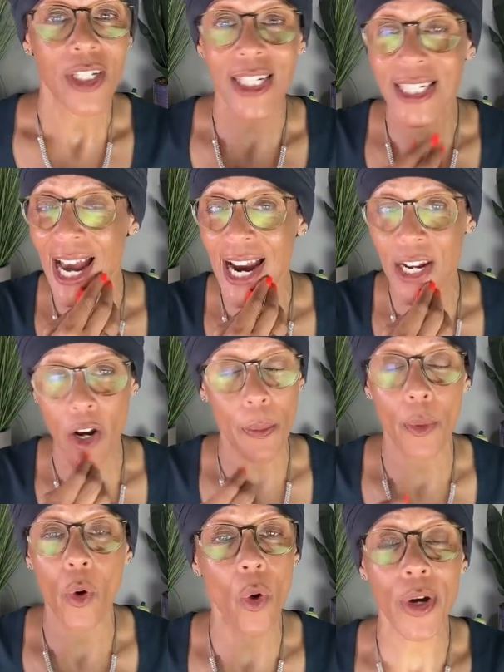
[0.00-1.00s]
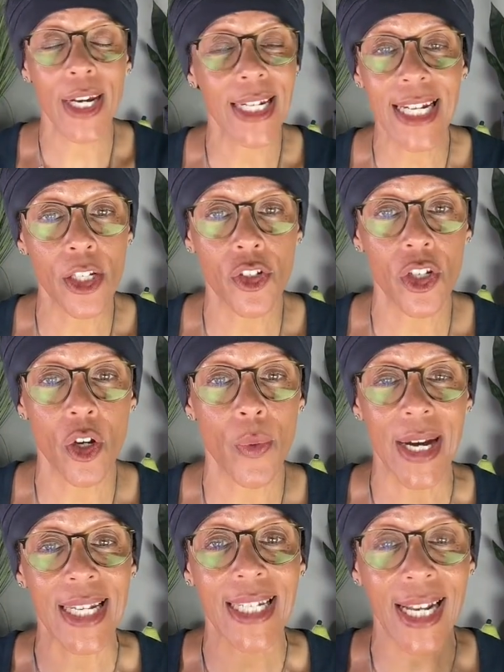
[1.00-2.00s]
To sign up, all you need to
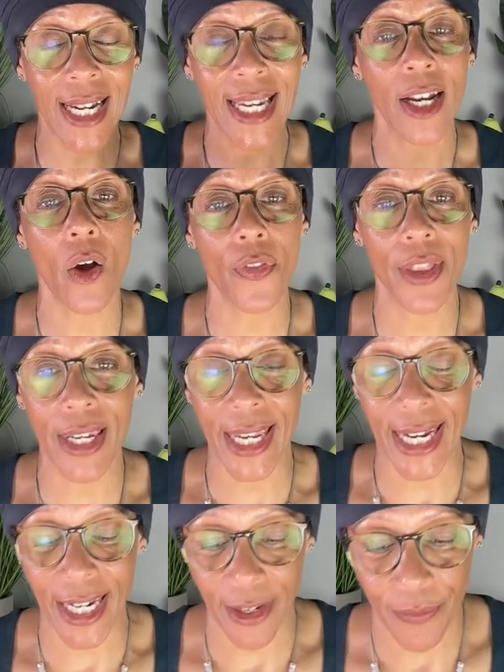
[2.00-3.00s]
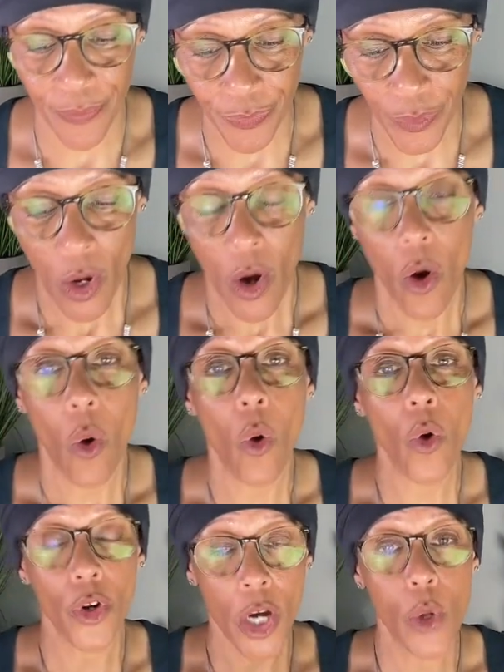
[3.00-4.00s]
do is click on the link
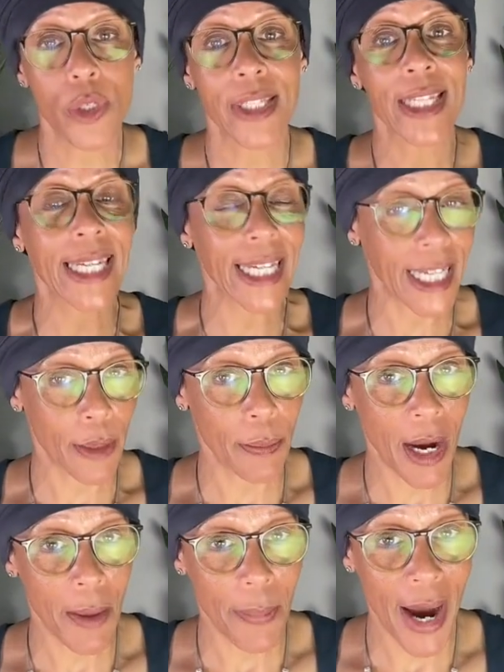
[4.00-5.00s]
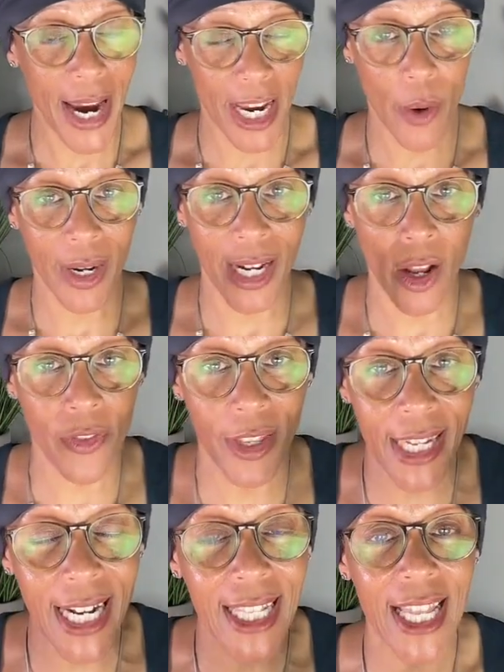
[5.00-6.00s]
or go to the link in my bio. Click on
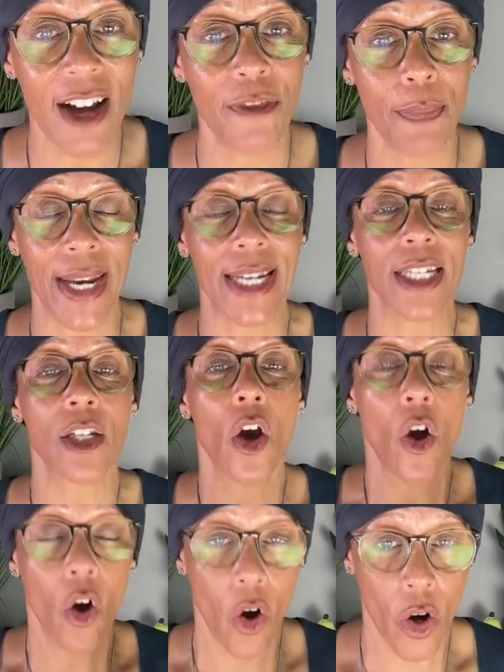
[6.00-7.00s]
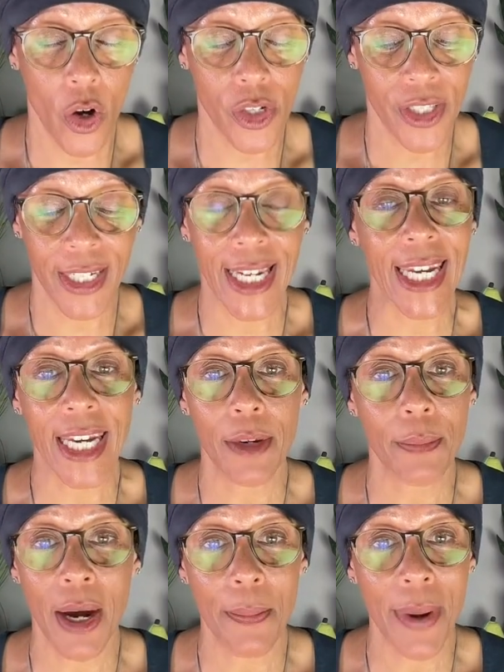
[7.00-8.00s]
the link that I've pinned or go to the
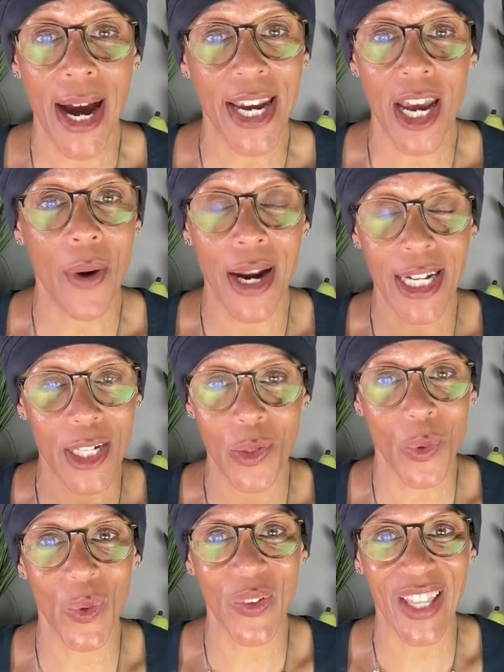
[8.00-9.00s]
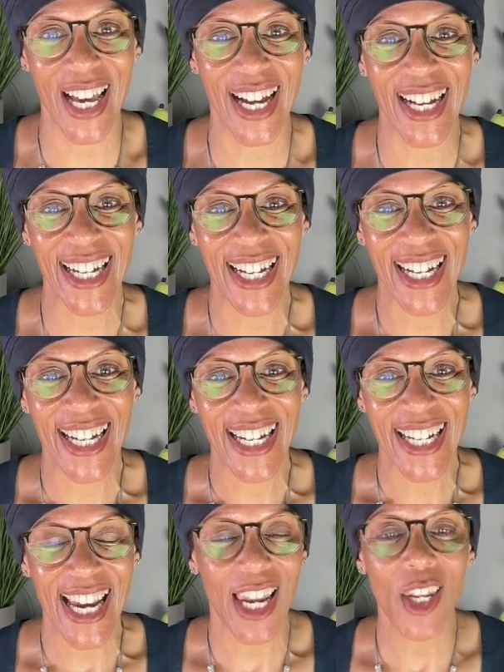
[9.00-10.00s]
link in my bio and it's all there.
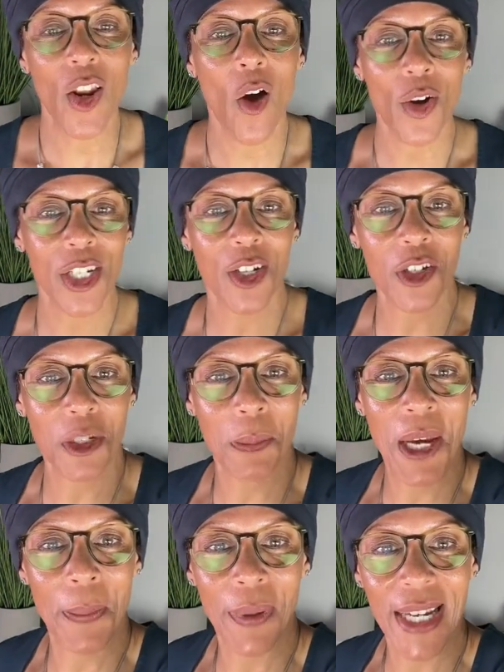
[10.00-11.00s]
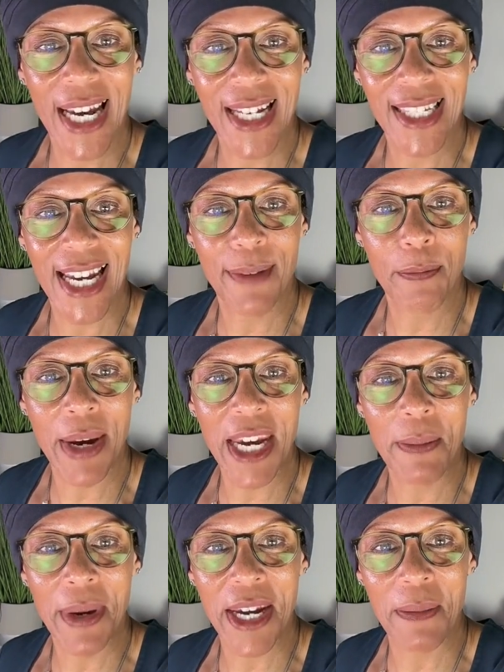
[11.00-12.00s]
Yeah, lots and lots of people here saying
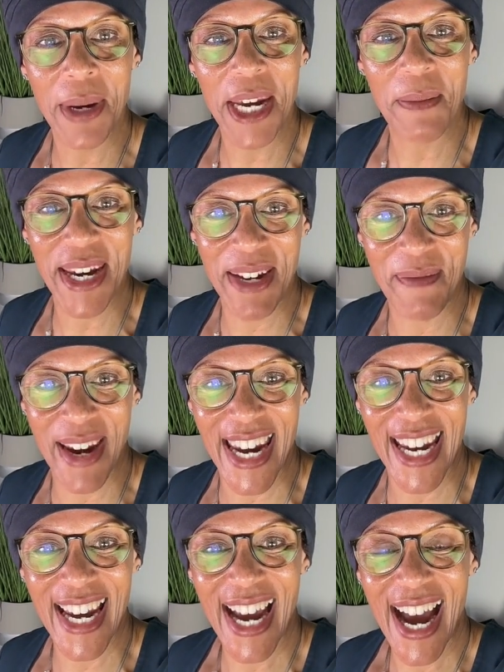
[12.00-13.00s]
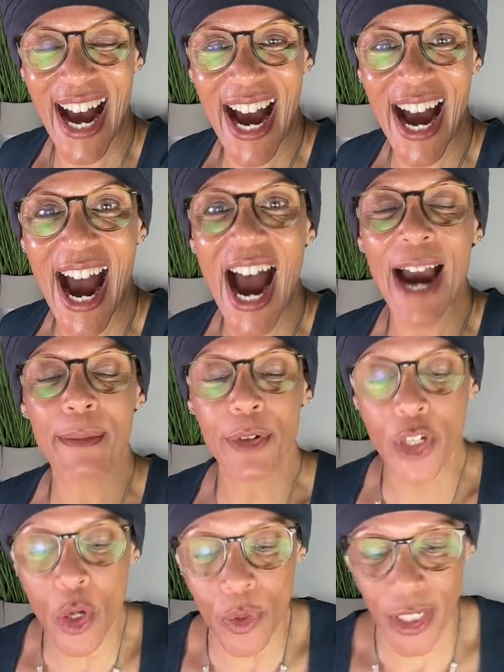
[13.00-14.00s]
me.
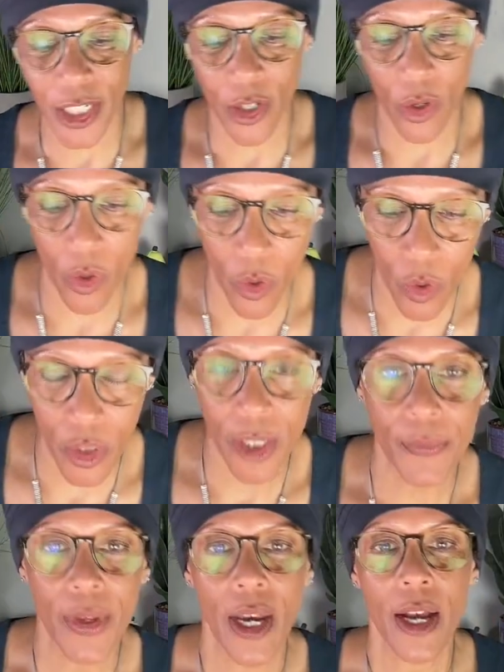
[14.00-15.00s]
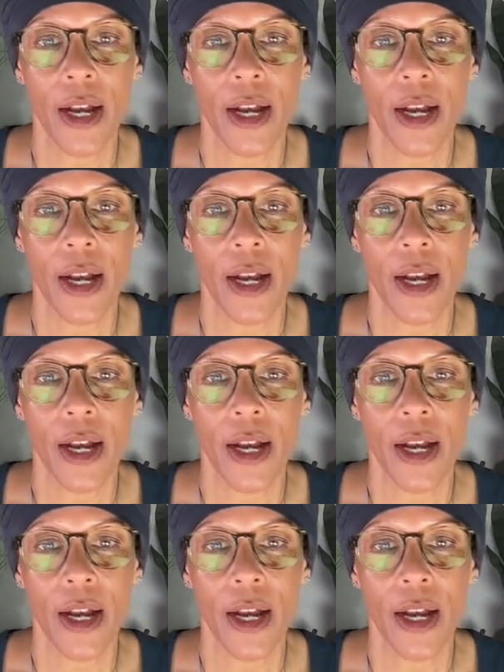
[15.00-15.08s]
I'm using your course.